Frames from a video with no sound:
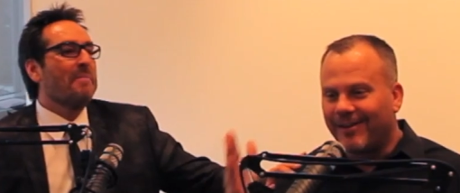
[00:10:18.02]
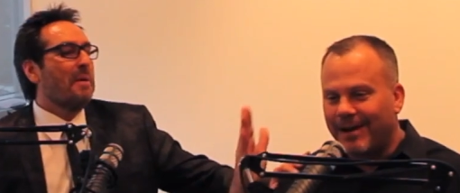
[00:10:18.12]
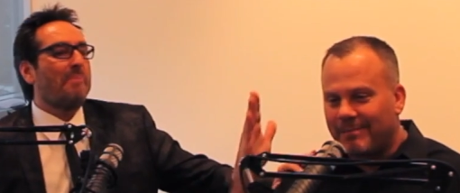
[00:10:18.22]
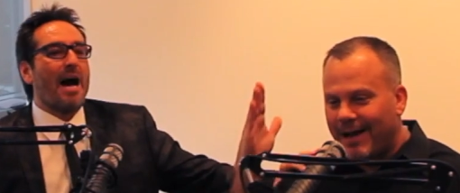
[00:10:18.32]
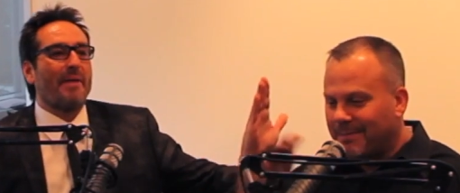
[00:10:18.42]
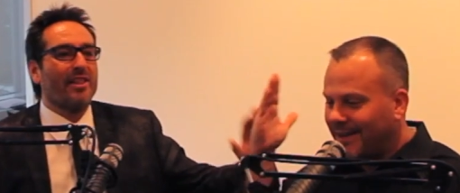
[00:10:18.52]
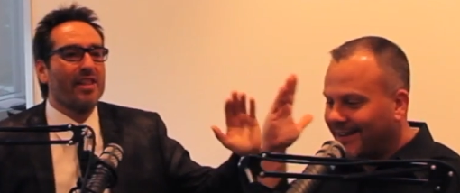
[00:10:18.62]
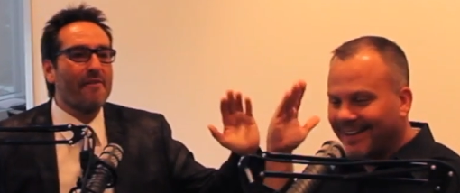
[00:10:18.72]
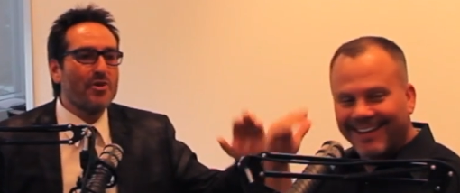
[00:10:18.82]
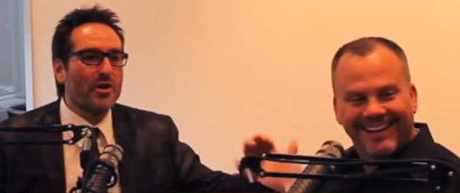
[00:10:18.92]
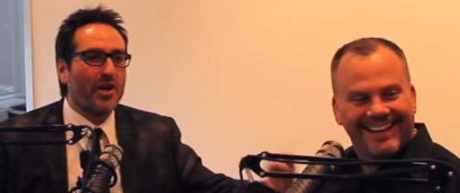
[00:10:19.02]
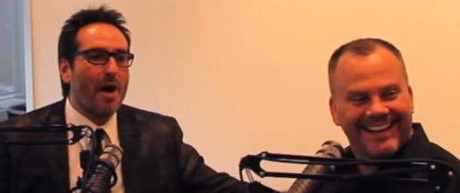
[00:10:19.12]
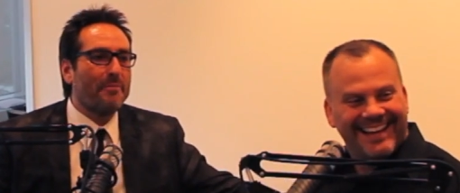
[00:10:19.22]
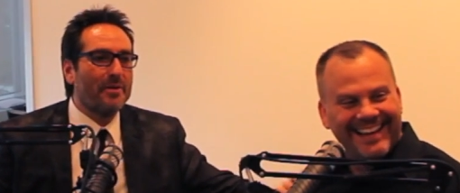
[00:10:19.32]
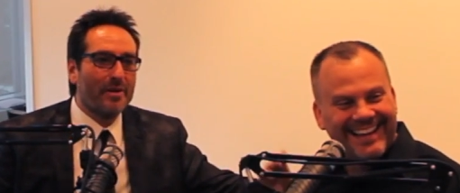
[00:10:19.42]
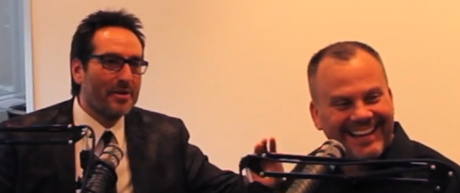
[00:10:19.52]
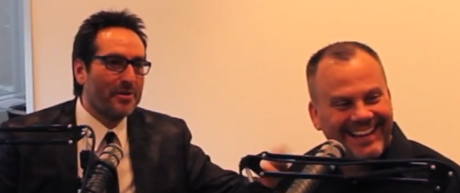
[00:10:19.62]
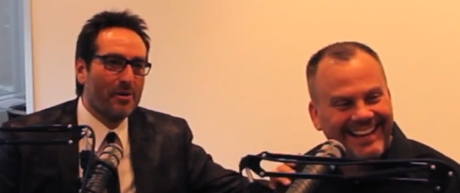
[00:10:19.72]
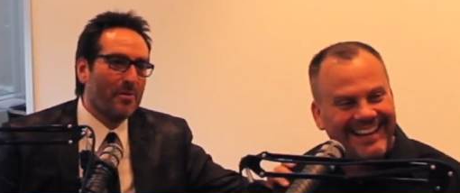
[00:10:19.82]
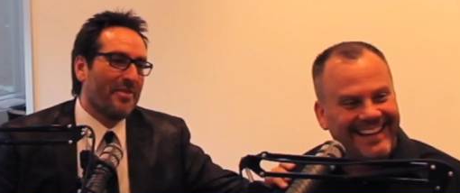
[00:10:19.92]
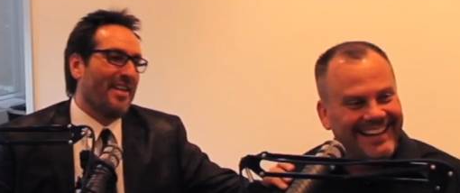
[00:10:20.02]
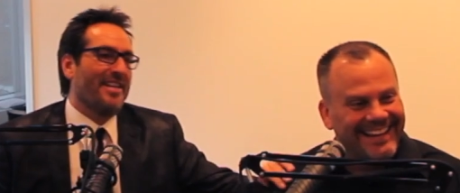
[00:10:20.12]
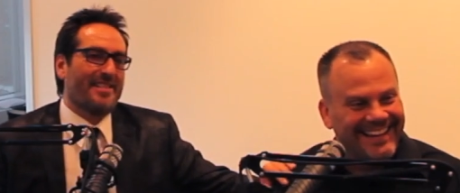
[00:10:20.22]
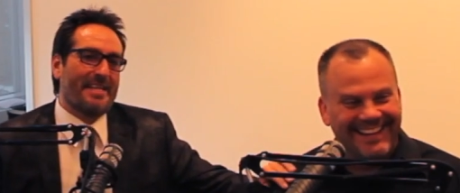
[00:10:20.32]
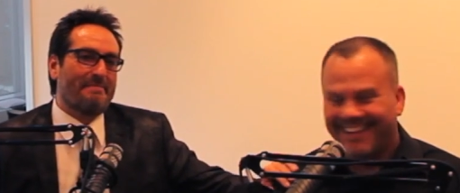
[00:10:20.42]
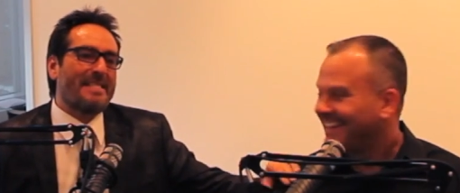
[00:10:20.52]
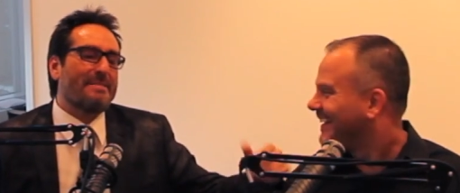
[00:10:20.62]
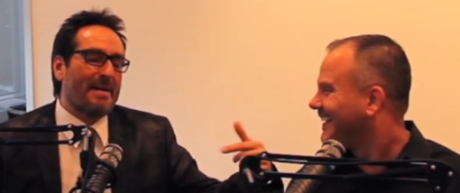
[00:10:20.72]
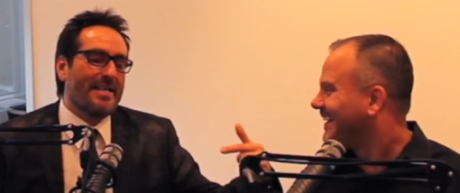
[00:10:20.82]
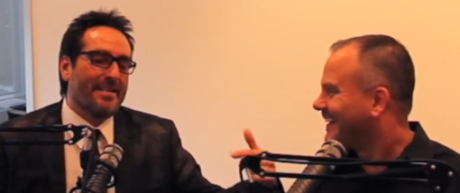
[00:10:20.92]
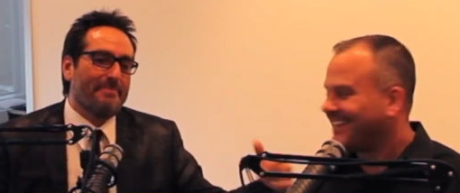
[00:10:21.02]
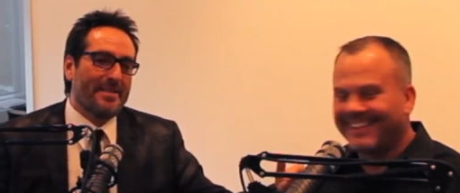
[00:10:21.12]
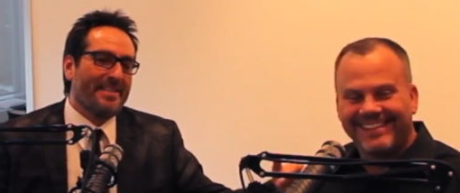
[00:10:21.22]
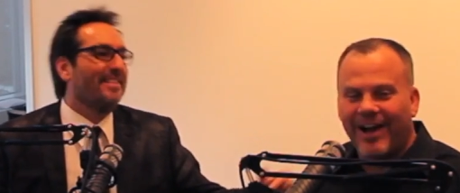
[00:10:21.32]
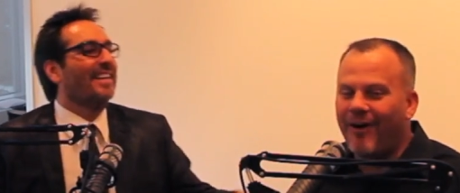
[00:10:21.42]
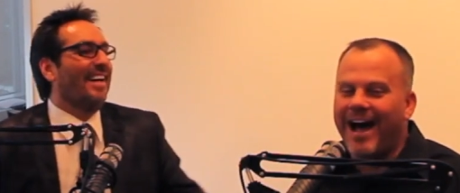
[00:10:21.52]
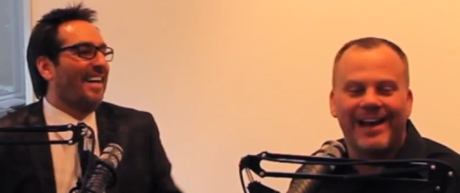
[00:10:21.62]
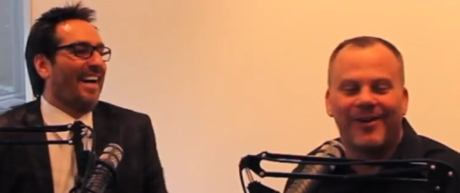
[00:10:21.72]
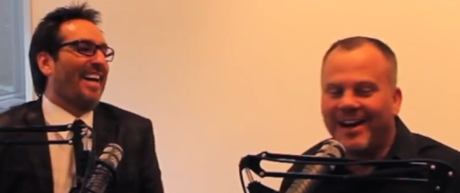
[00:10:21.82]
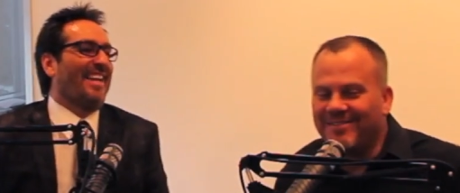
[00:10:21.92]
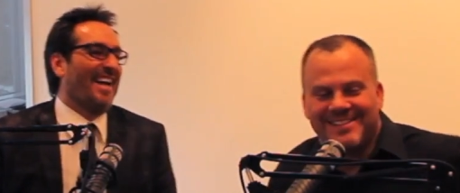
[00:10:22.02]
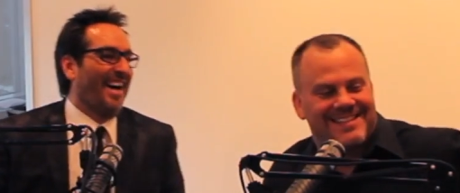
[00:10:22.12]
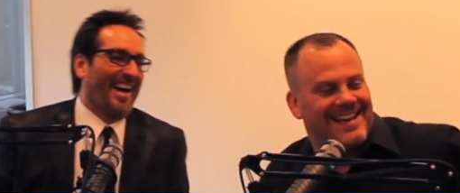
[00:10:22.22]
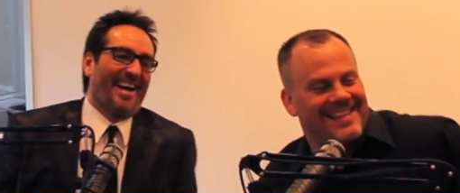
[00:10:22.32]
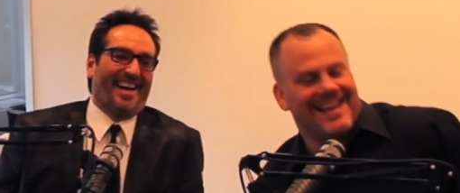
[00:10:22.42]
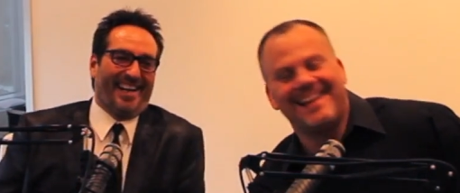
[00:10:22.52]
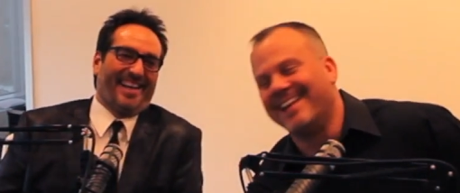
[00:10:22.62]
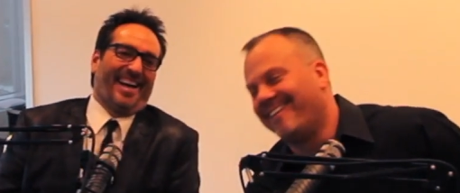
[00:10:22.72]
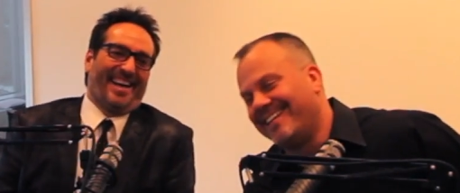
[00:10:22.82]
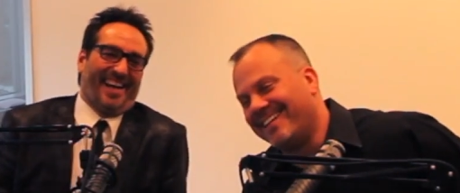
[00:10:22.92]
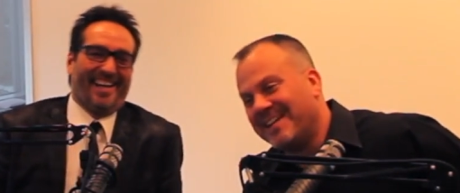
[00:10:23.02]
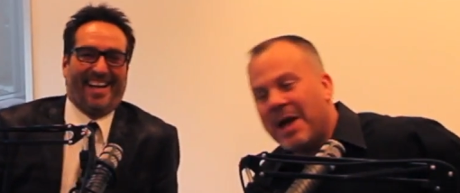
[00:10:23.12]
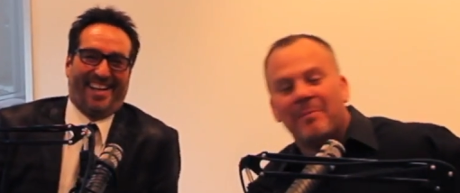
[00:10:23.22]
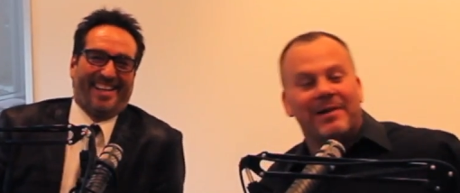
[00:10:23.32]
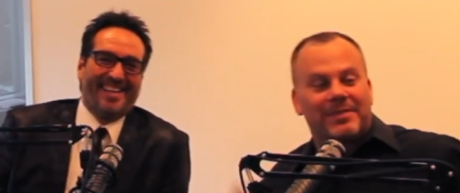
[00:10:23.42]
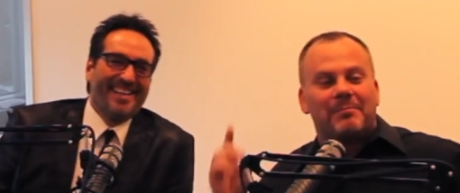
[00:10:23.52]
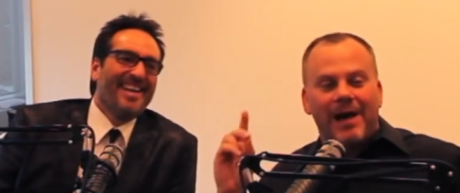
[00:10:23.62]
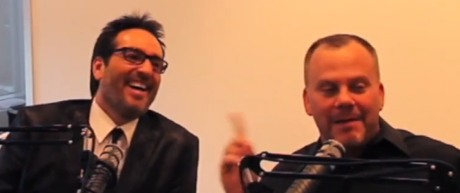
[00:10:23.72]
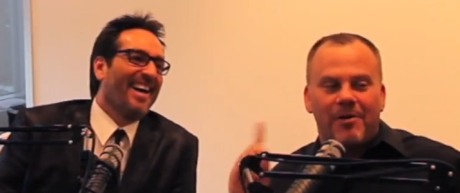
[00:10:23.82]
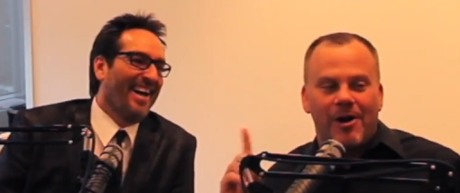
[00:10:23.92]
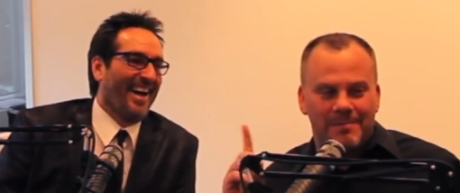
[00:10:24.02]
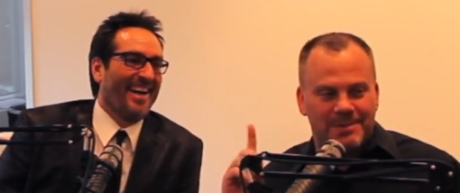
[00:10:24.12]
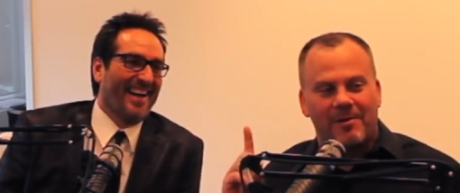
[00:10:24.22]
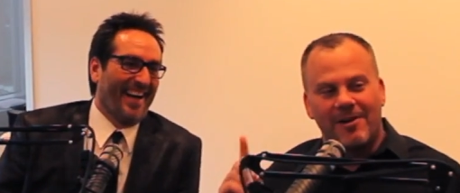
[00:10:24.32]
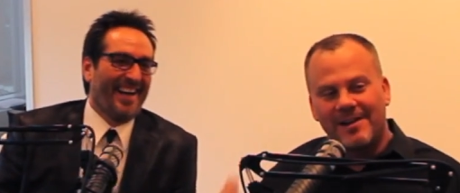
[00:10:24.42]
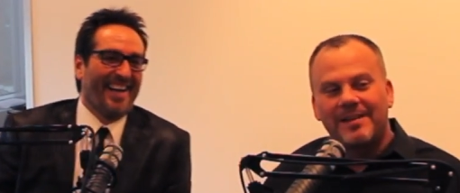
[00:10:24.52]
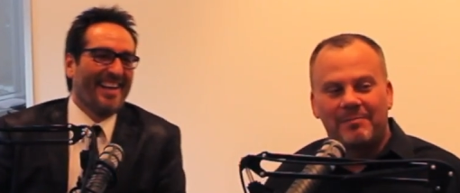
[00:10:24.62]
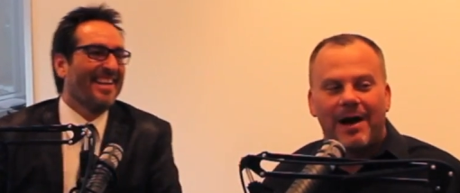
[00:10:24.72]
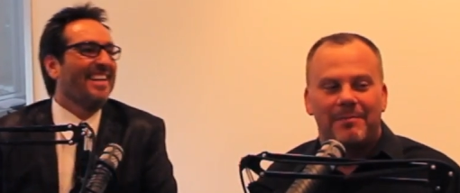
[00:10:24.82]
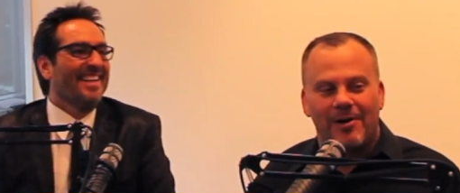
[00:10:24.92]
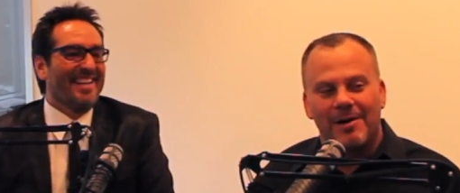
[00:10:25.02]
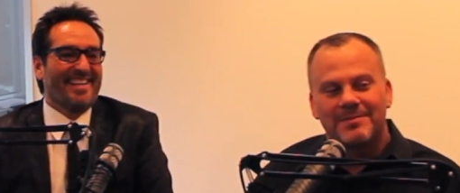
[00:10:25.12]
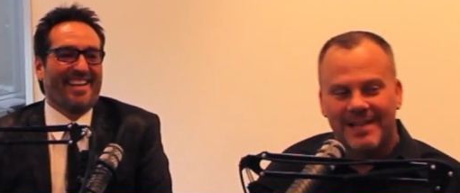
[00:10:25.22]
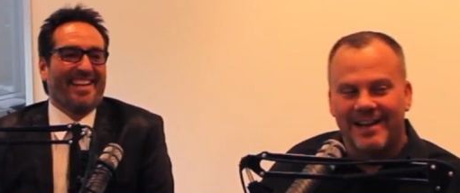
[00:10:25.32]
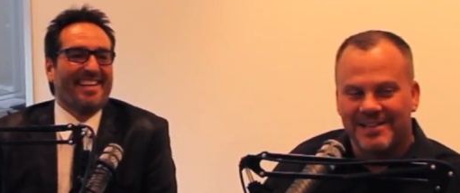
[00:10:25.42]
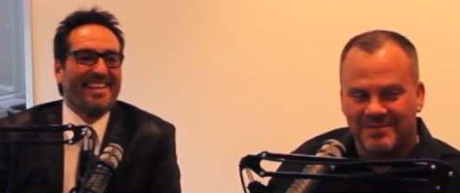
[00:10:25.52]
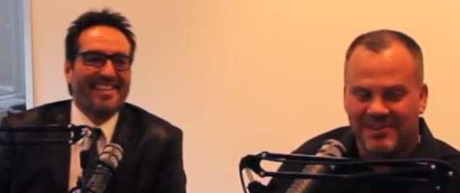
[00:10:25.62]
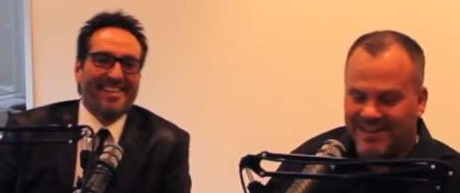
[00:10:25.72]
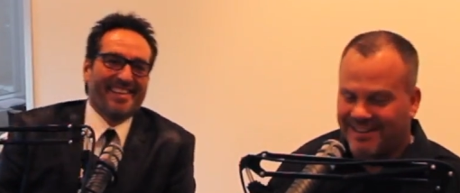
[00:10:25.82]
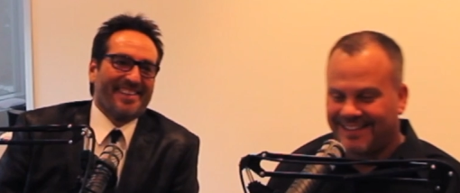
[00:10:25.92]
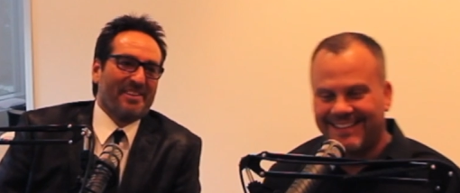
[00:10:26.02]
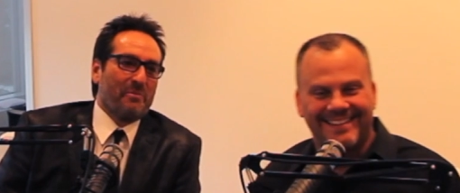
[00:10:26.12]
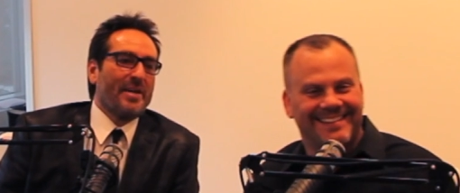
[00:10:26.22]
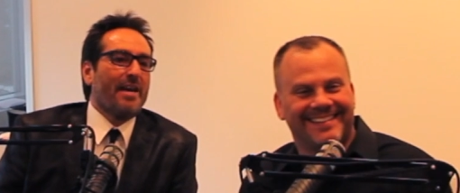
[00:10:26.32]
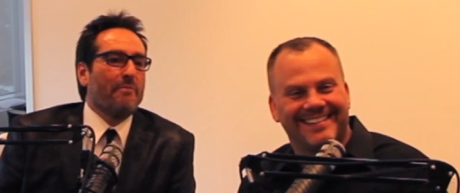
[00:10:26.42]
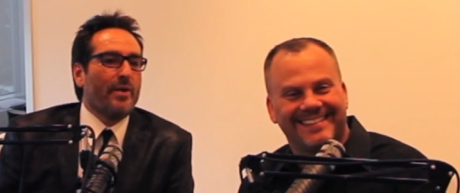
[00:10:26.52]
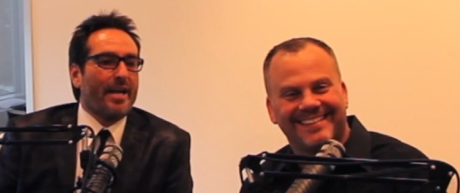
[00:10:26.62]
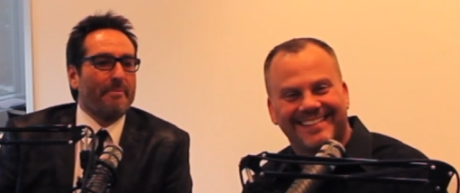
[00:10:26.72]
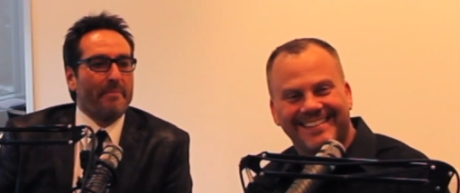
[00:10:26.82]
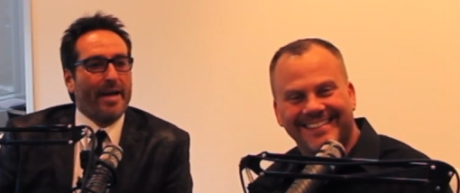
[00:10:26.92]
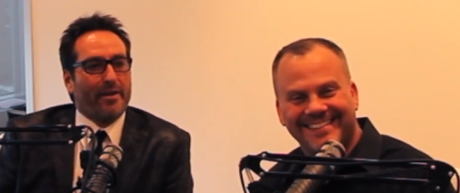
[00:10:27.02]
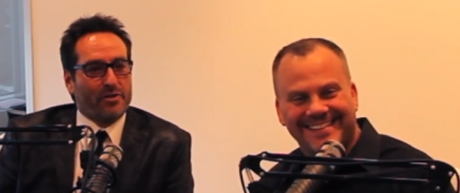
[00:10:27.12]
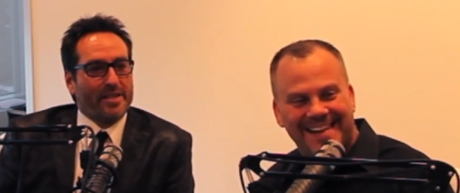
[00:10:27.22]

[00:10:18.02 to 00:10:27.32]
Speaker 1: they go right by me. I love your company. What you're doing with it? He's like, "It's my company."
Speaker 2: No, I don't ever say that. No, but the Bob Harms part, Bob Harms, that is fun. That's
Speaker 1: hilarious. We get mail